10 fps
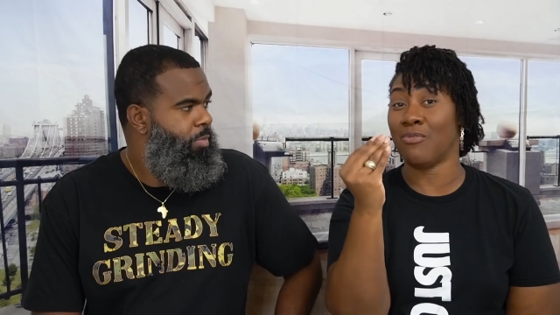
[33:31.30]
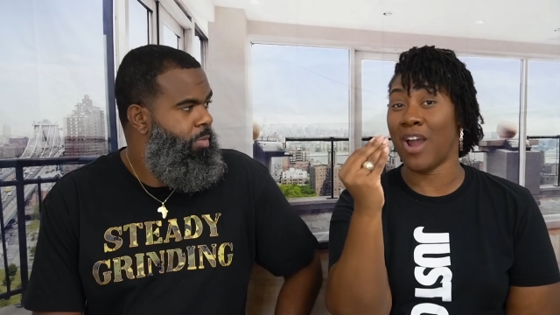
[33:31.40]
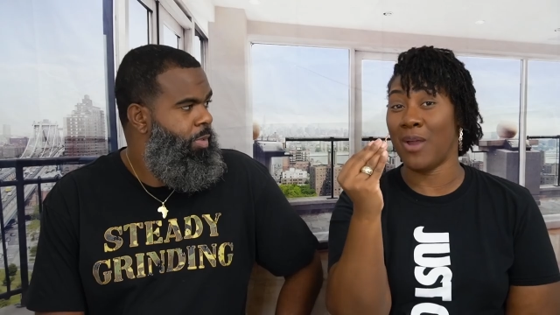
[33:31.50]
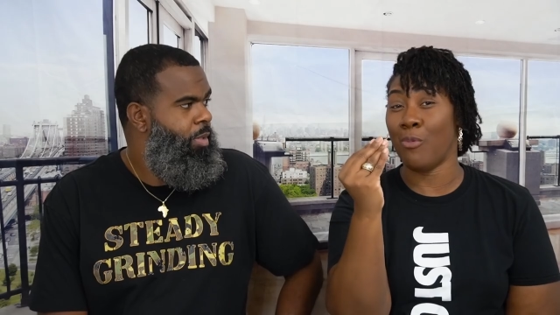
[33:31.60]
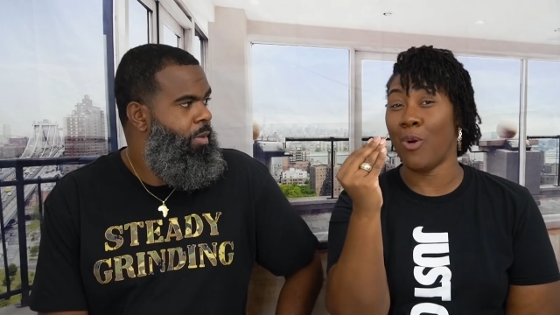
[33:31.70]

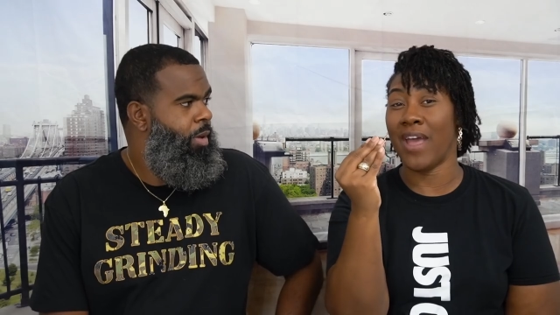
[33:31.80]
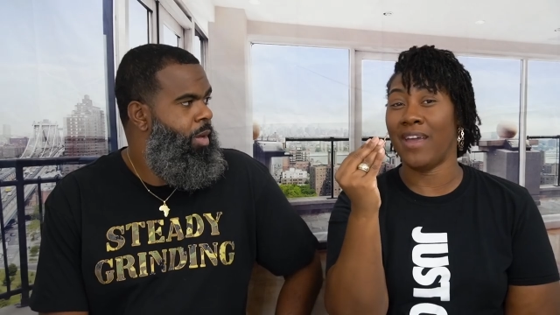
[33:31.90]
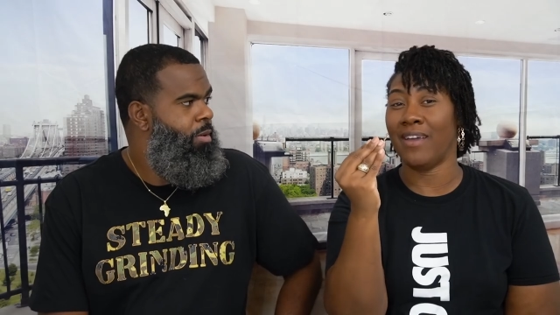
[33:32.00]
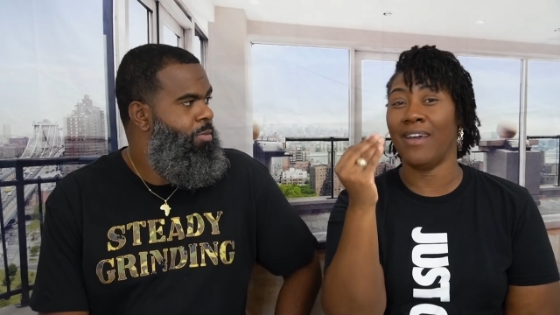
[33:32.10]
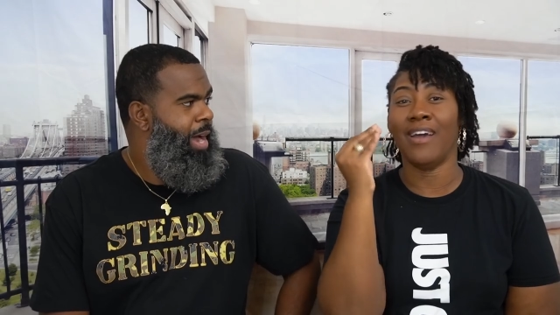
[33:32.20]
Speaker 1: right
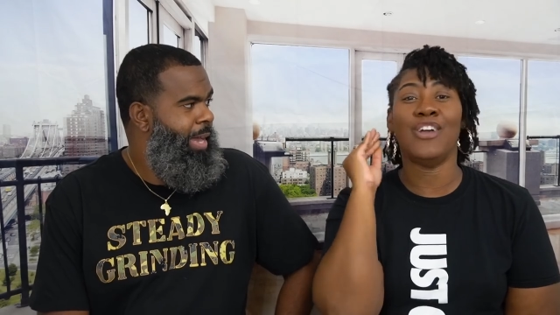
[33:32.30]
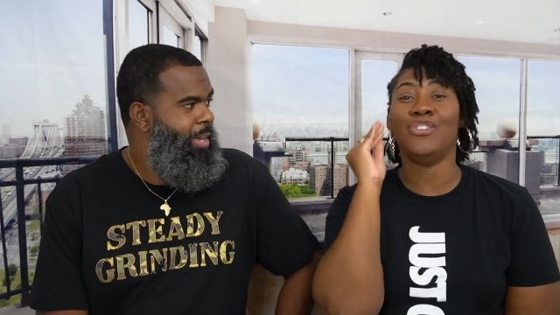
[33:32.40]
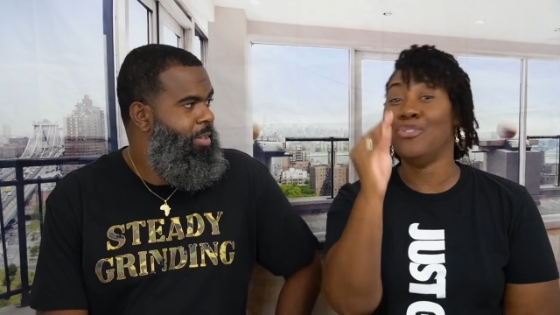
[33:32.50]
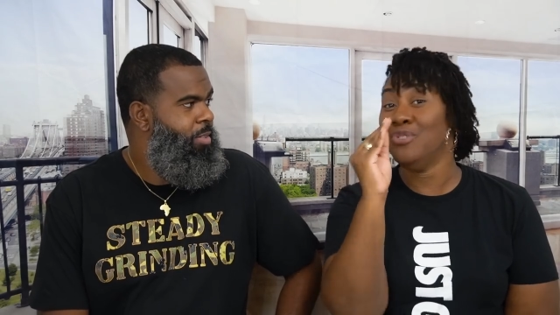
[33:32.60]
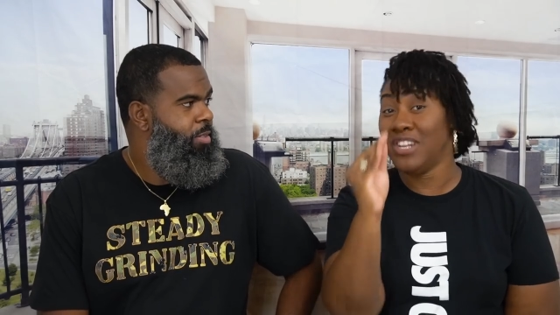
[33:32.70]
way, right,
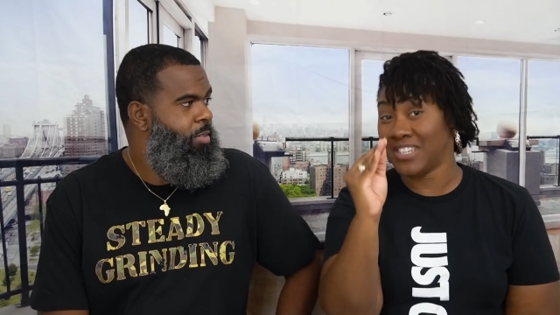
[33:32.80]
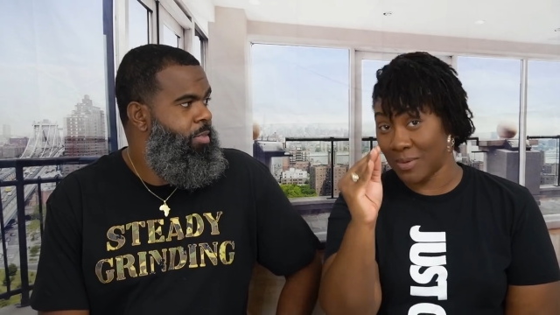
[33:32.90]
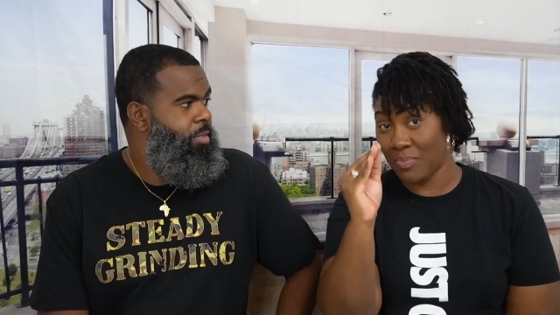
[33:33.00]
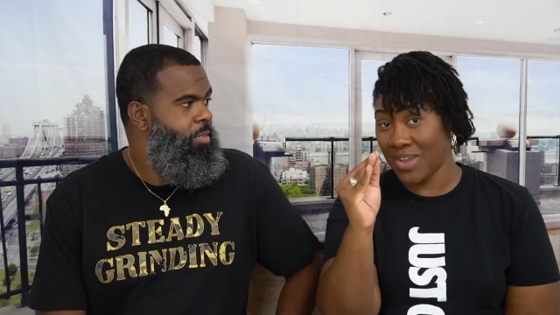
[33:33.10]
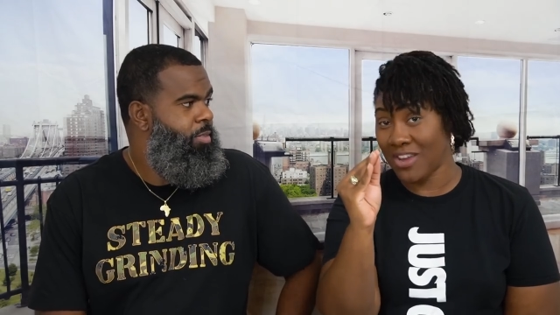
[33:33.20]
you
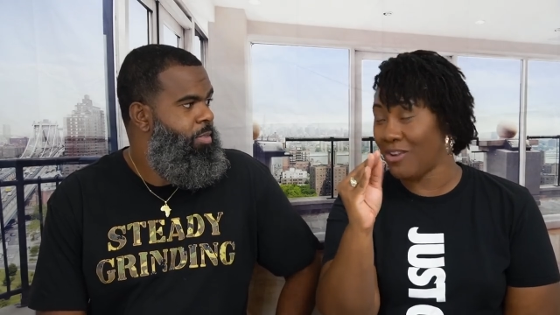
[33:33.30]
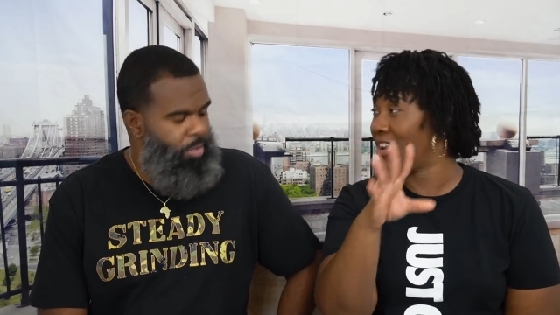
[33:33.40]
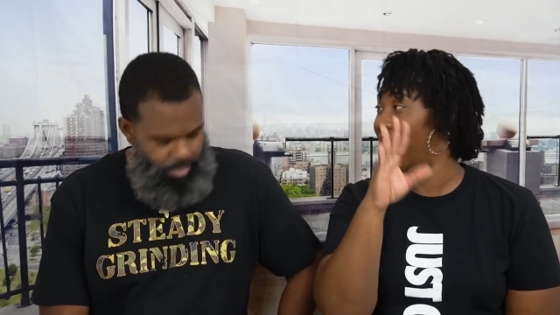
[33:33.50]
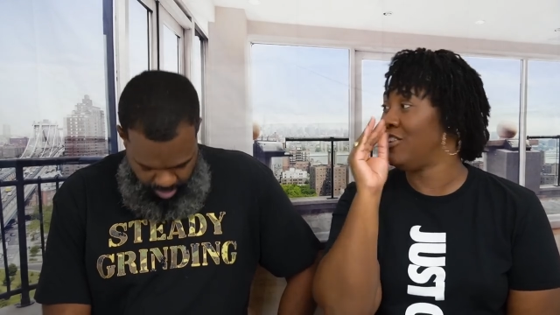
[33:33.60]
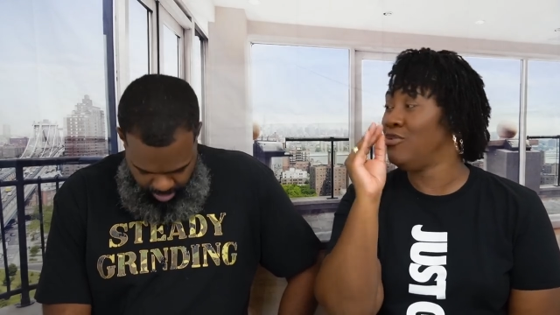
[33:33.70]
disappear.
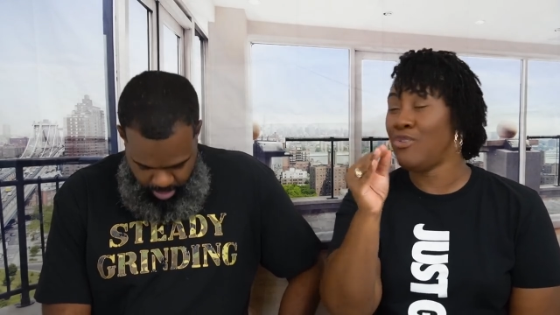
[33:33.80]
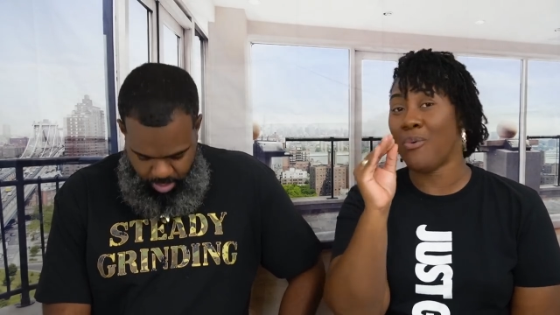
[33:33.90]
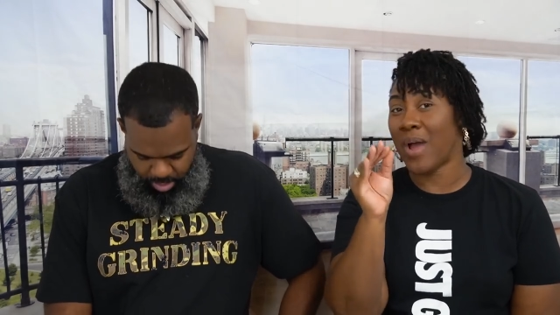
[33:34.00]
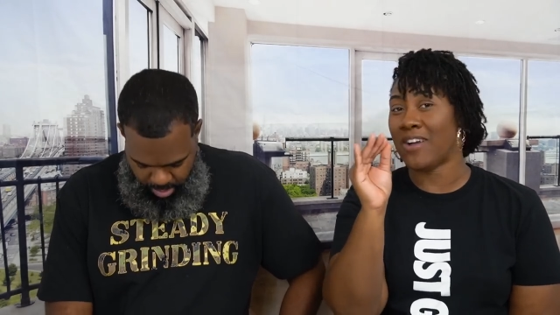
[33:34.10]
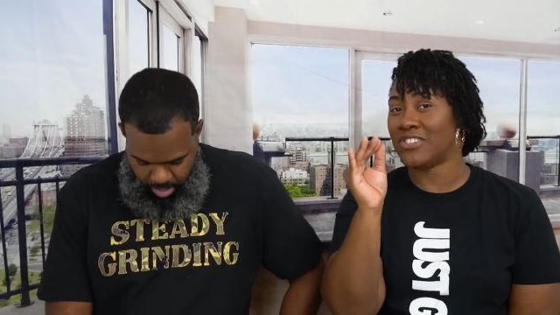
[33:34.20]
Like uh-huh. you
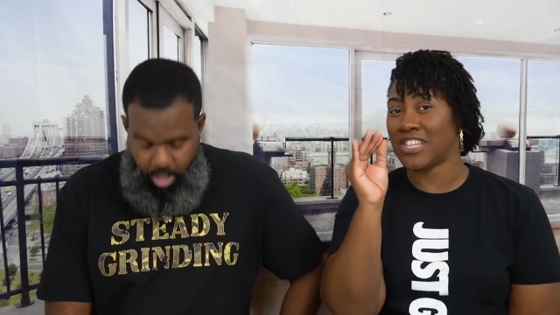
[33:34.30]
don't have